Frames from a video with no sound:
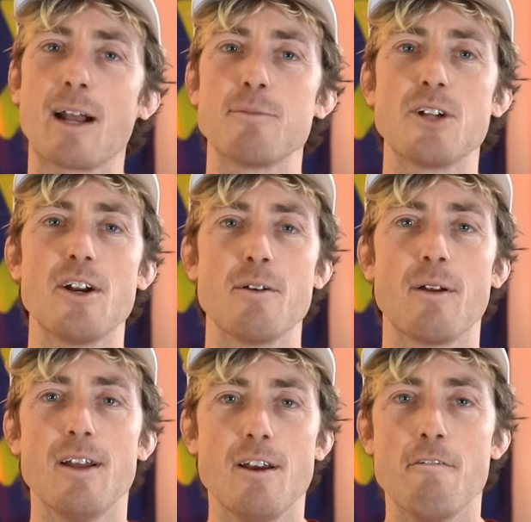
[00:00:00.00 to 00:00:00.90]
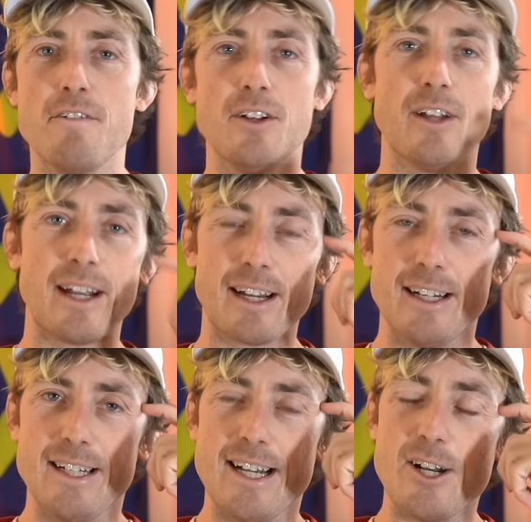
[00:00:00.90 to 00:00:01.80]
I'm starting to feel like,
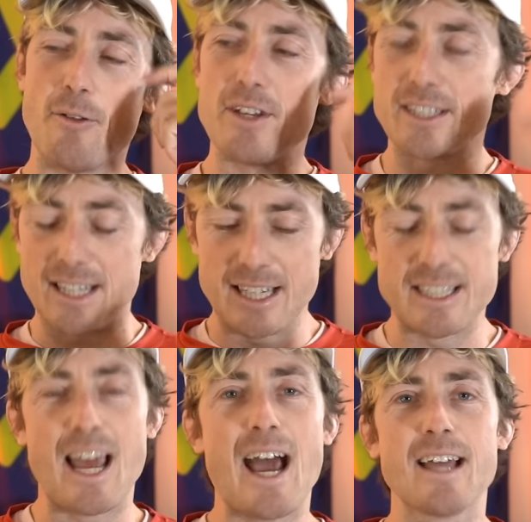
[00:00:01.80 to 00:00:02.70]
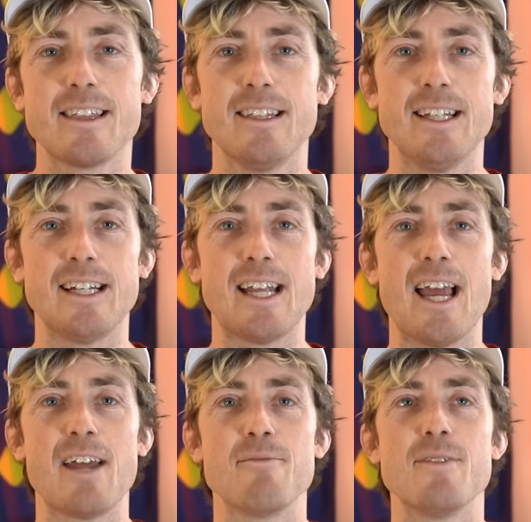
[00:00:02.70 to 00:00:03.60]
you know, this athlete
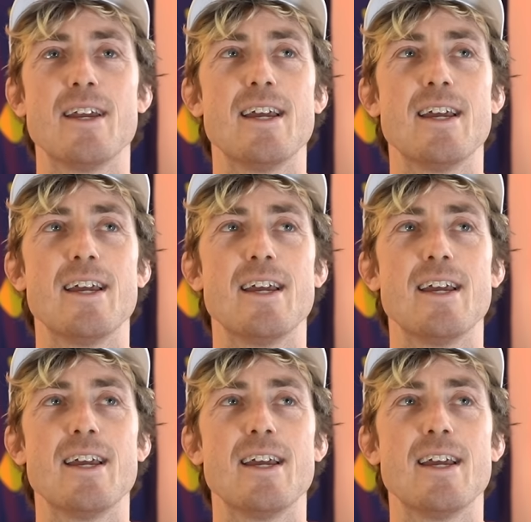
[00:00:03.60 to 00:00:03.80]
again.